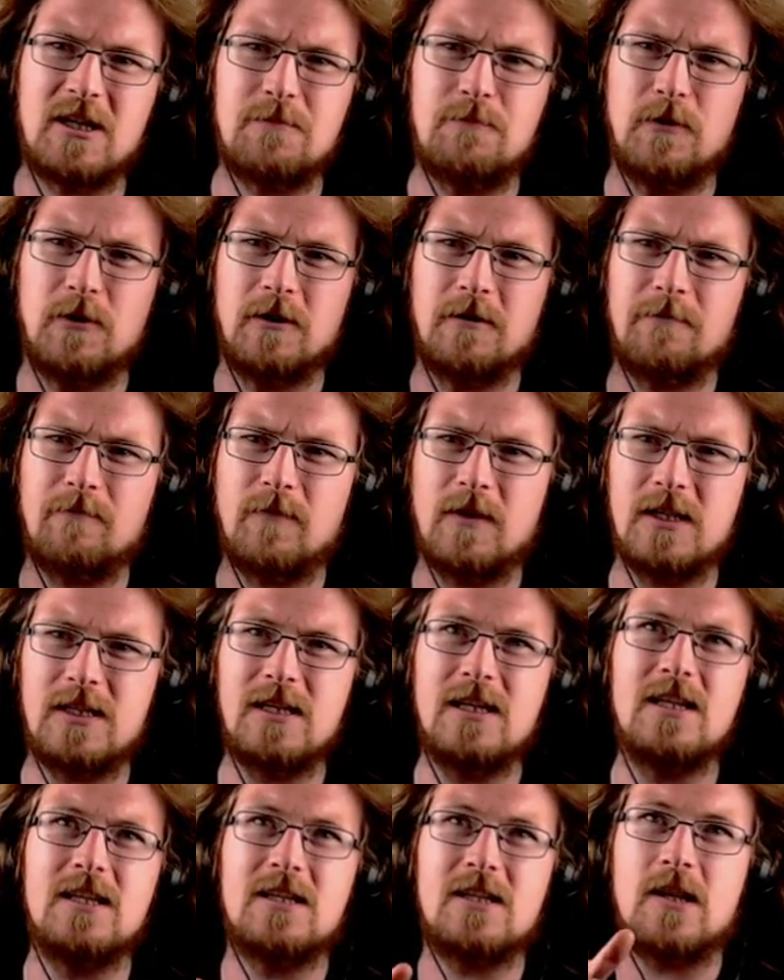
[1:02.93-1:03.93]
but this
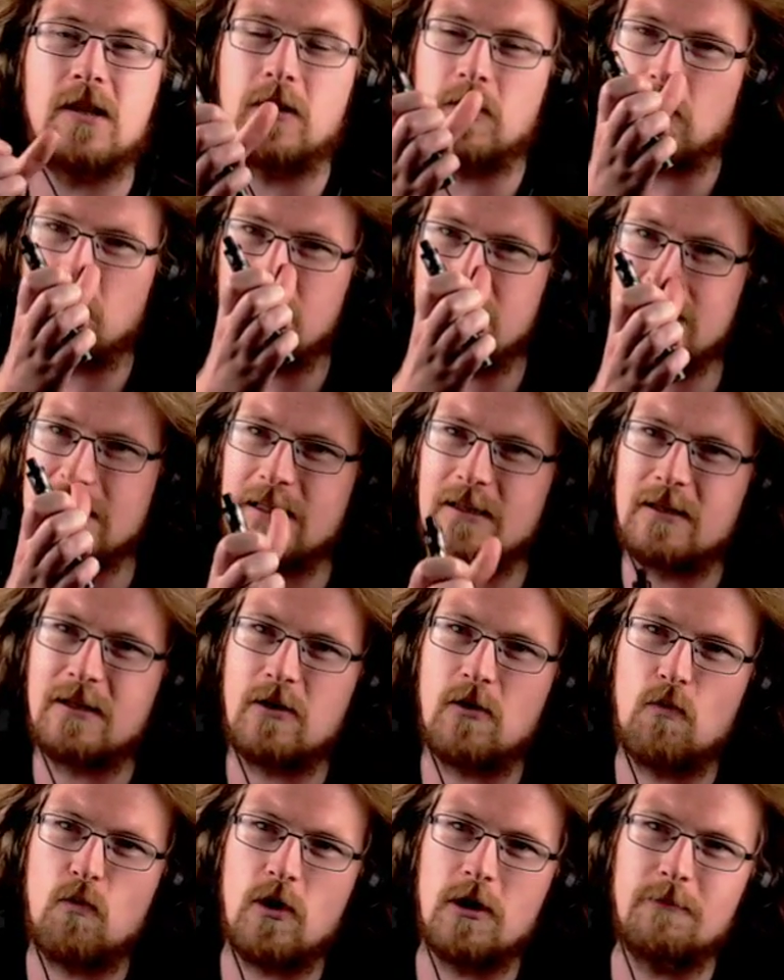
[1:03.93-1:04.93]
is
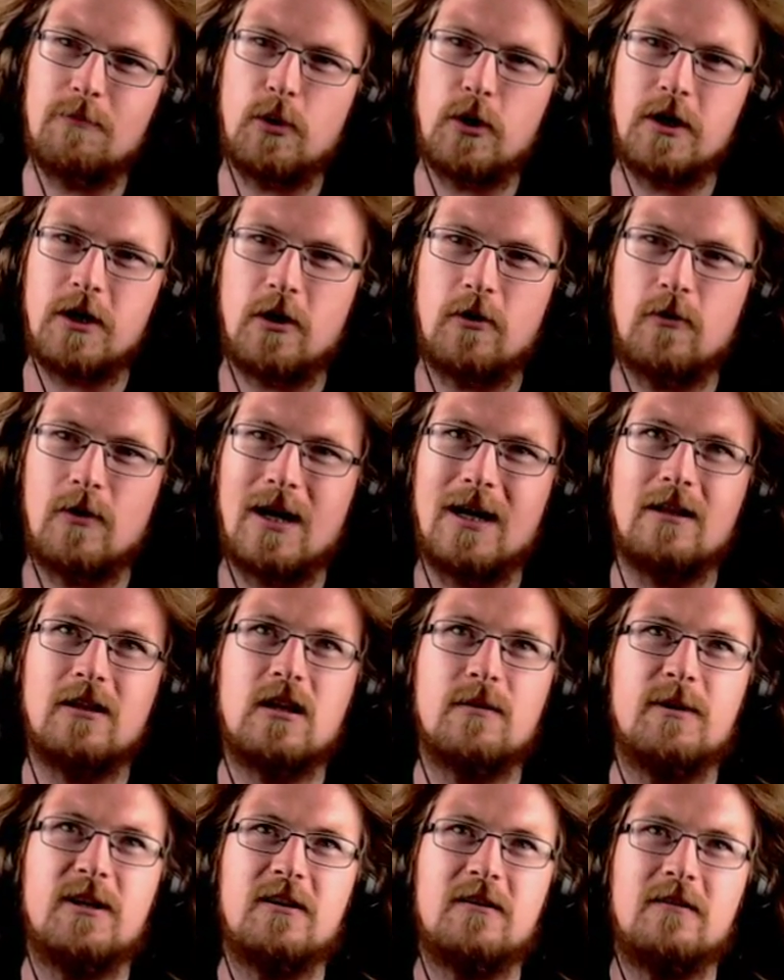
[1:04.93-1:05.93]
Noita 1.0
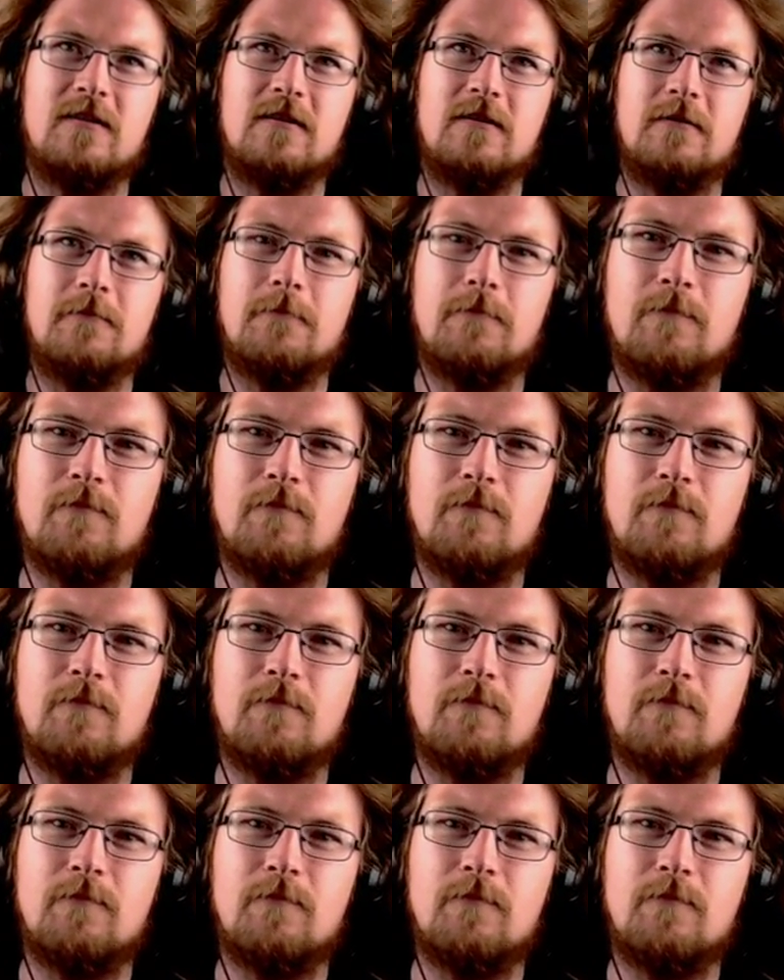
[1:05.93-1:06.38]
Alchemy.